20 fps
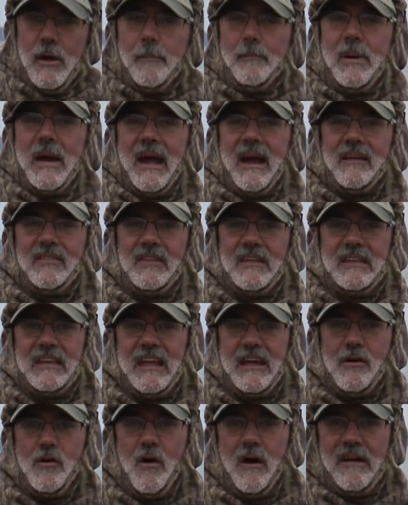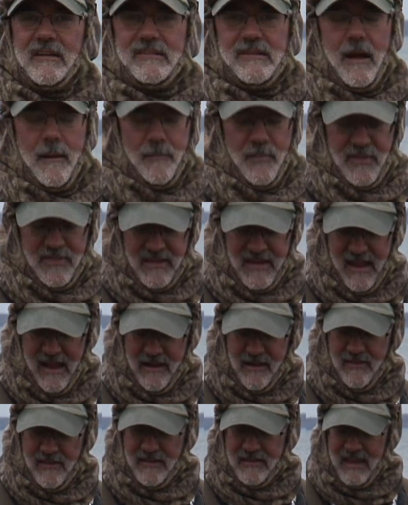you pick the decoys up at the end of the